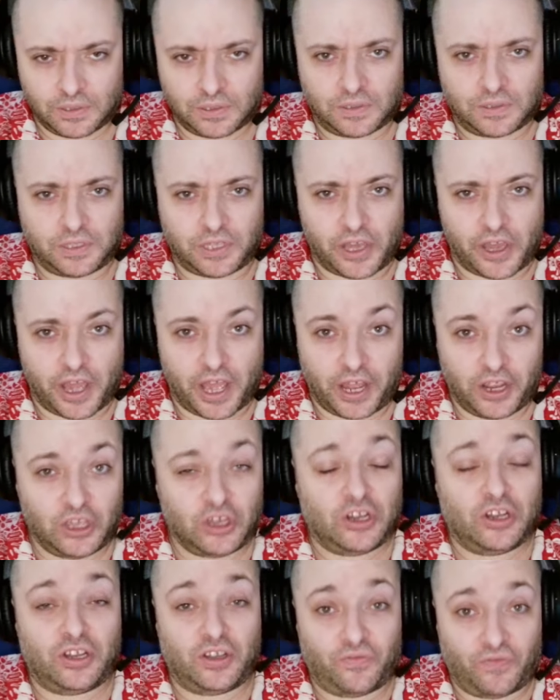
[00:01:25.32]
Yeah, how are you
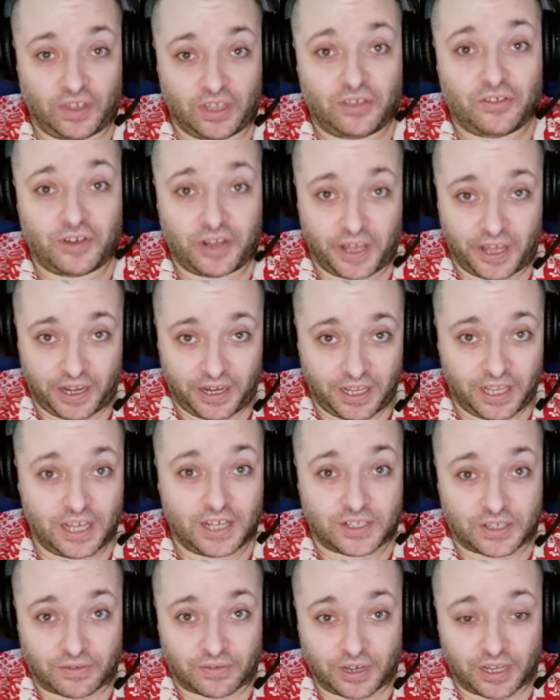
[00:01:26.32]
gonna defeat your dad? He
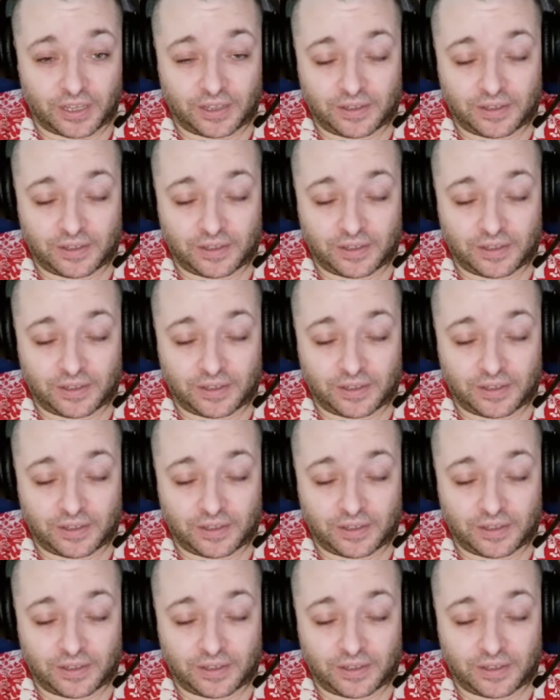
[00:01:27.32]
has a ring.